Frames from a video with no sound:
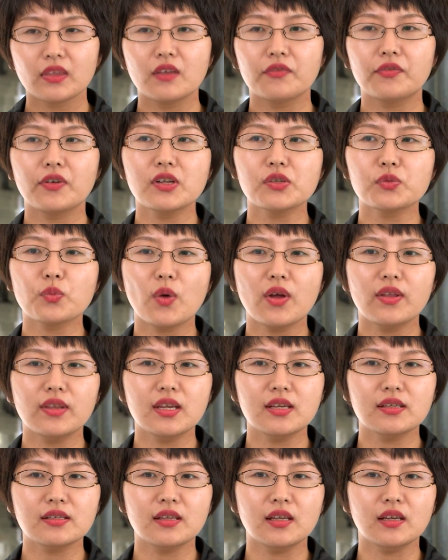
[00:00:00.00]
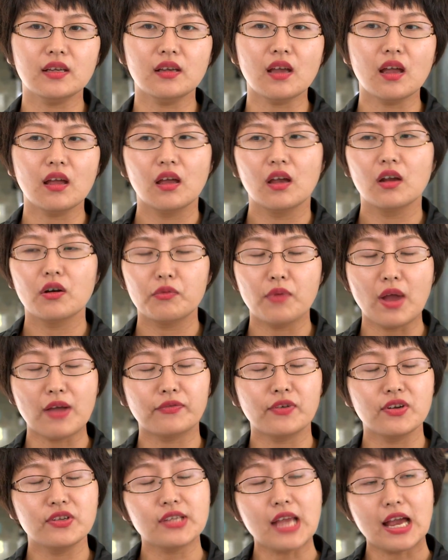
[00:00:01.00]
The first one is the
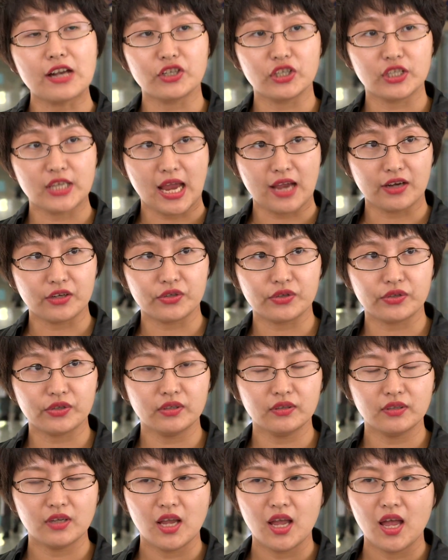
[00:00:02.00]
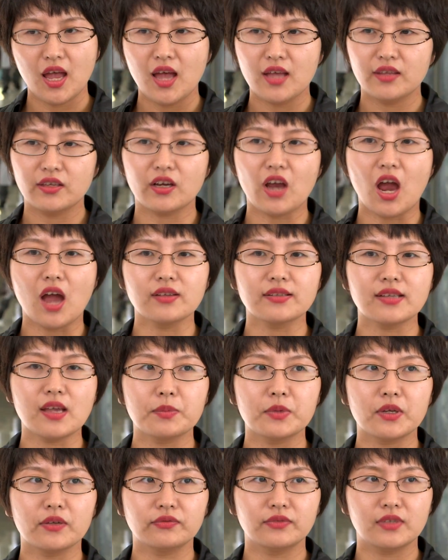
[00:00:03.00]
reference architecture, the
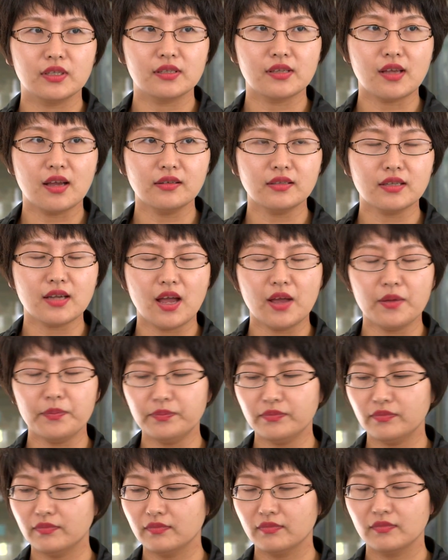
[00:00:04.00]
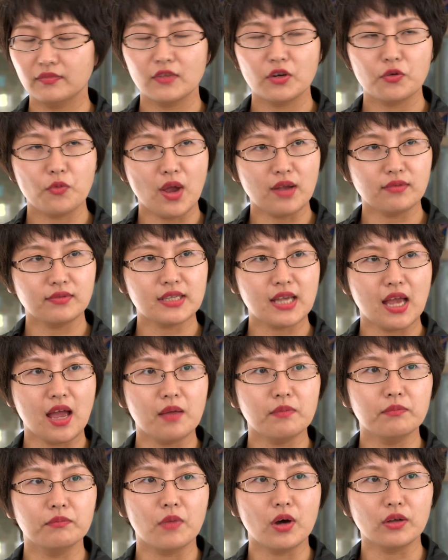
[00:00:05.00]
concept of design time,
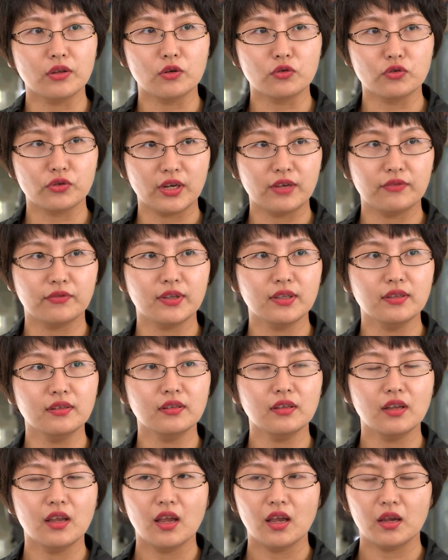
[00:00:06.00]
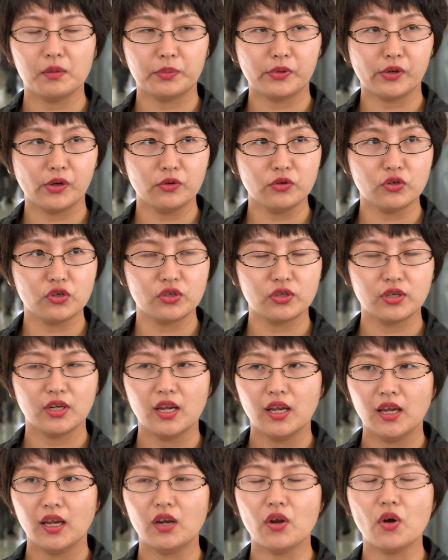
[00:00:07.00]
runtime, model-driven approach,
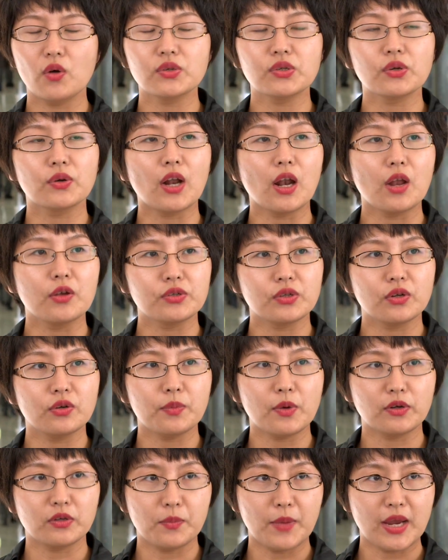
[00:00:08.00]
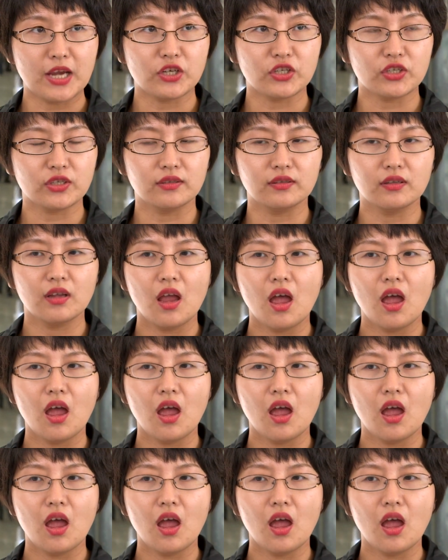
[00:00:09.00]
and also closed-loop automation.